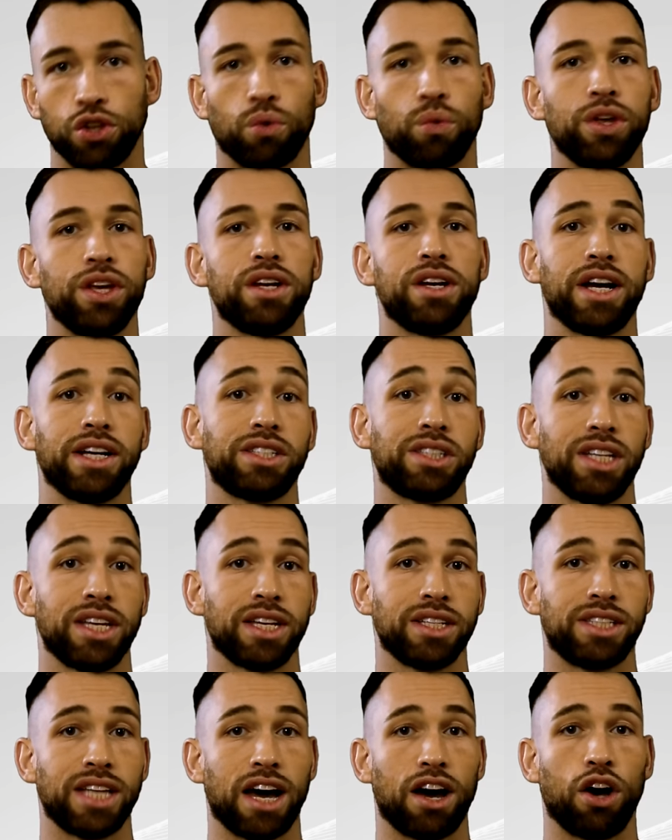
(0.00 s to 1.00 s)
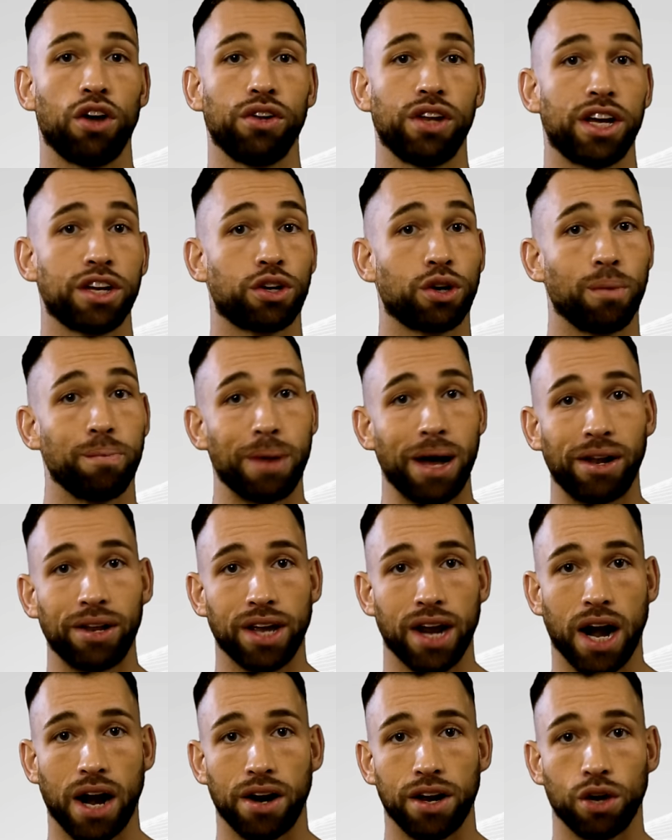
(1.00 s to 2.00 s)
The really nice thing is that unlike your belly
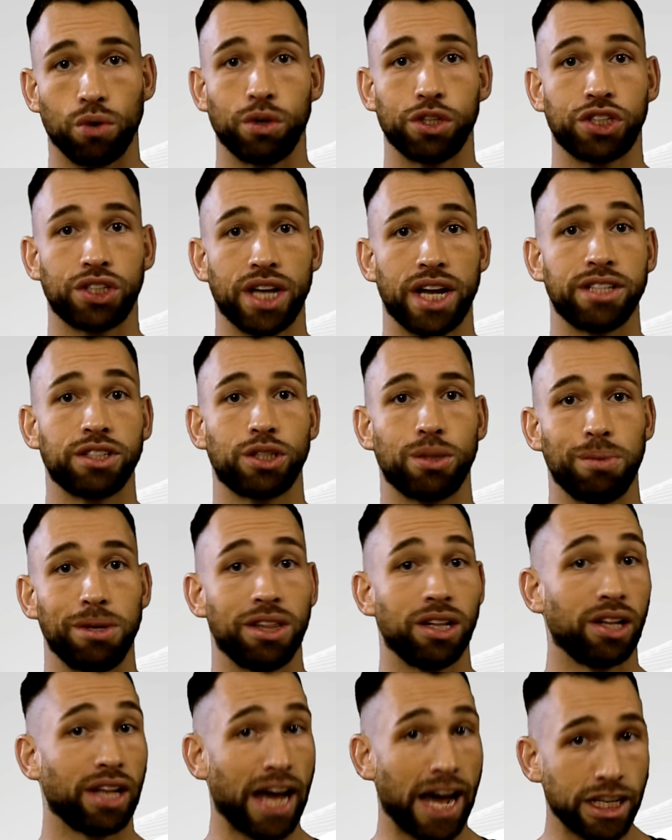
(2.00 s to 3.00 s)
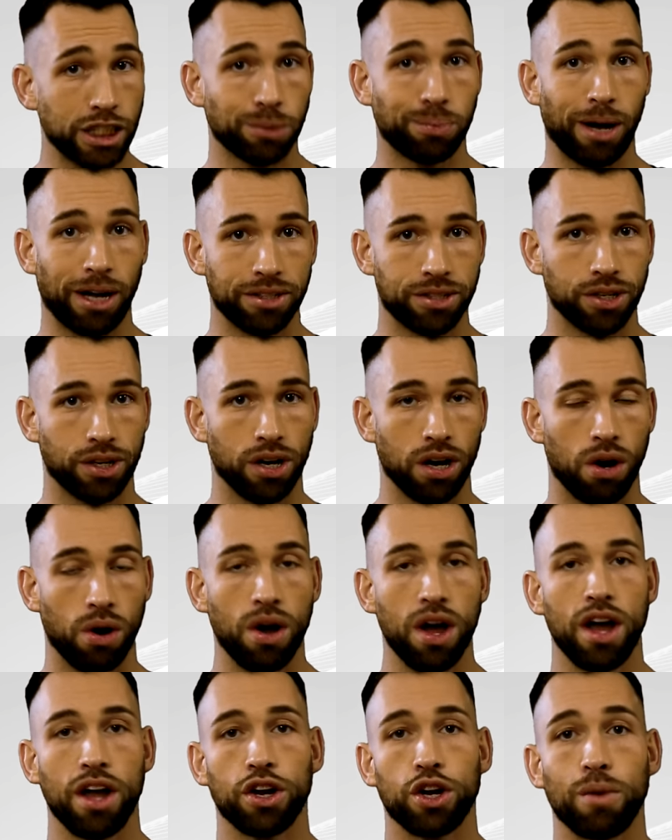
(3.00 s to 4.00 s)
area, which tends to be the last spot to go,
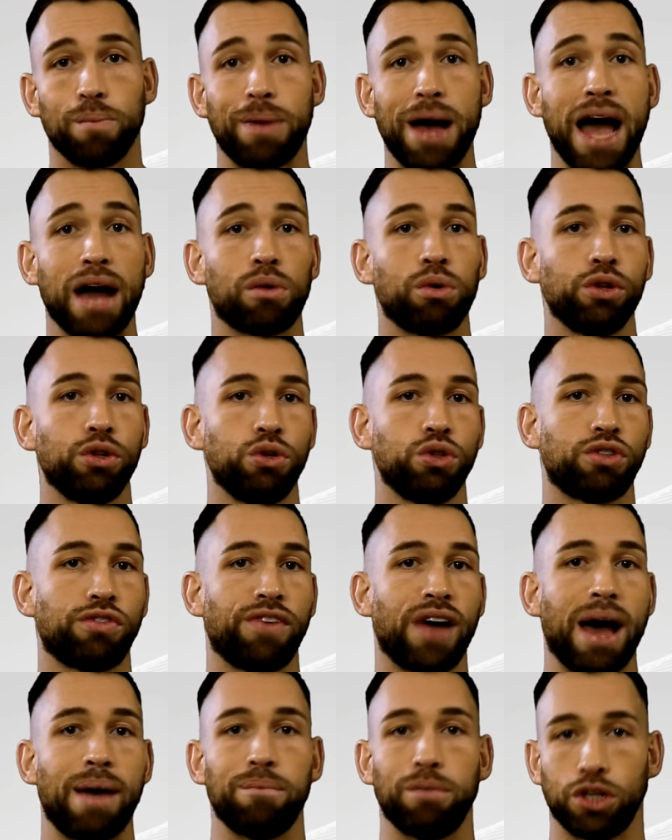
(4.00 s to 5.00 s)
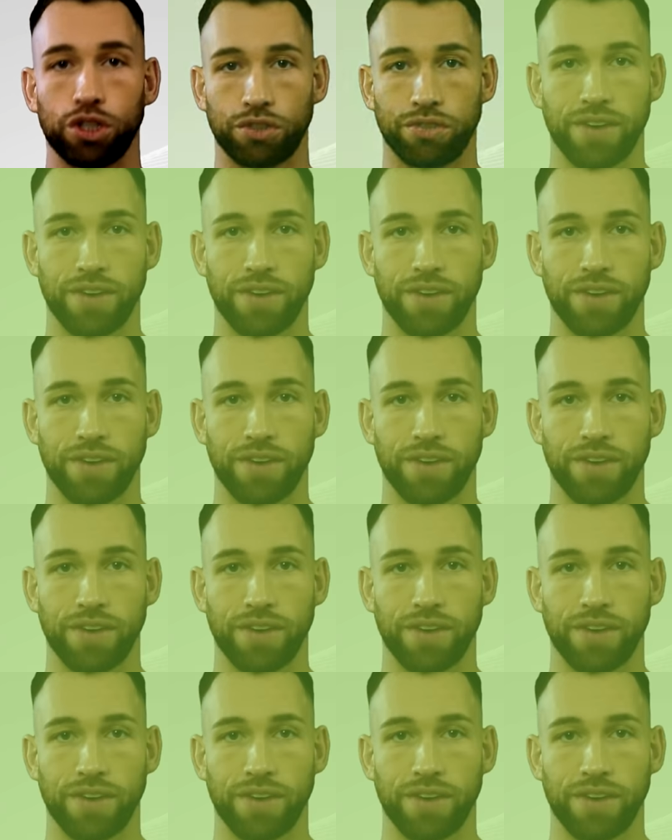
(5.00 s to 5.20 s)
your back will lose fat much